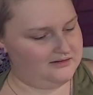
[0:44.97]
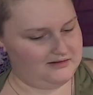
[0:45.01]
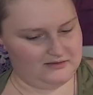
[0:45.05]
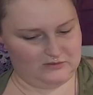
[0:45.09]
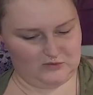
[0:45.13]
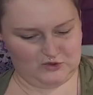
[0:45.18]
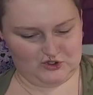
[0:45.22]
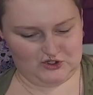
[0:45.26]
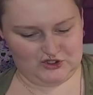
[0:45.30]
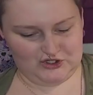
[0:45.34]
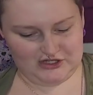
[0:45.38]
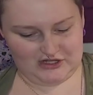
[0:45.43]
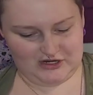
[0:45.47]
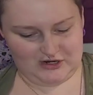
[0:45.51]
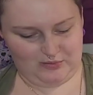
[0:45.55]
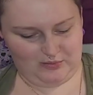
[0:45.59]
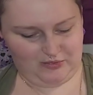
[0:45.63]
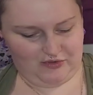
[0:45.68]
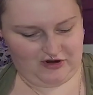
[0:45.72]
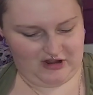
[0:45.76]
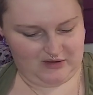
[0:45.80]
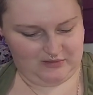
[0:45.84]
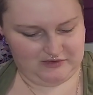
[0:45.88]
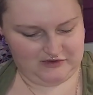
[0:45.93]
I'm just gonna
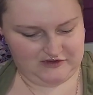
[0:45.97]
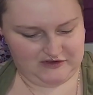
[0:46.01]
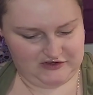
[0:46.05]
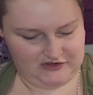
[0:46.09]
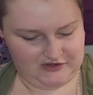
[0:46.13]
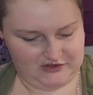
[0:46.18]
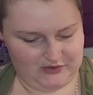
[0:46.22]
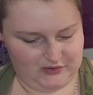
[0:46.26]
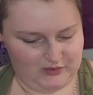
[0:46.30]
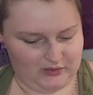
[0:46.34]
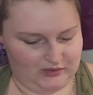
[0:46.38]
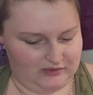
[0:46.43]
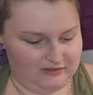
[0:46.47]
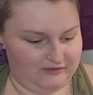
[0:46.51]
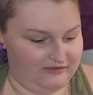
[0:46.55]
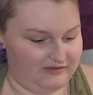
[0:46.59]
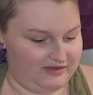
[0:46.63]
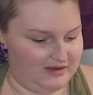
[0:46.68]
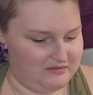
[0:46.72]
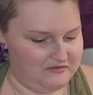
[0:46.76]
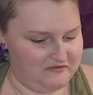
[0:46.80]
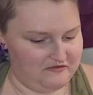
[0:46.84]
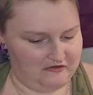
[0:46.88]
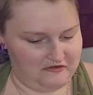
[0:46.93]
prep 2 of
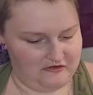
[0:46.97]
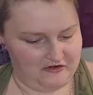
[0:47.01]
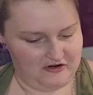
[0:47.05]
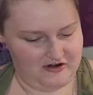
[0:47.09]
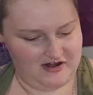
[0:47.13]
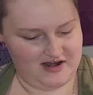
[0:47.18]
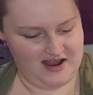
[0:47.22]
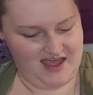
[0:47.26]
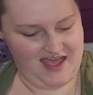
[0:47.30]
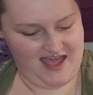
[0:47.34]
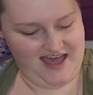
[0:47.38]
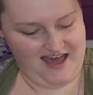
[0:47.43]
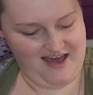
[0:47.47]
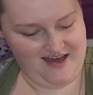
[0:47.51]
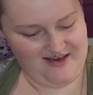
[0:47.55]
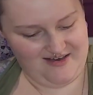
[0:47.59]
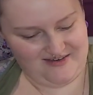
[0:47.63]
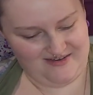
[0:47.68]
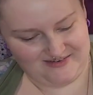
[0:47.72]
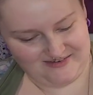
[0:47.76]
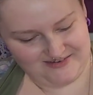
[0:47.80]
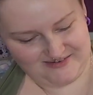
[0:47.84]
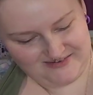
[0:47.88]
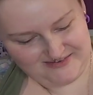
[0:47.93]
them for
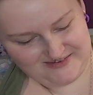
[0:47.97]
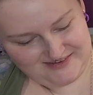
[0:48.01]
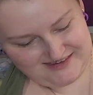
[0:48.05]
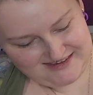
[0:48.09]
now,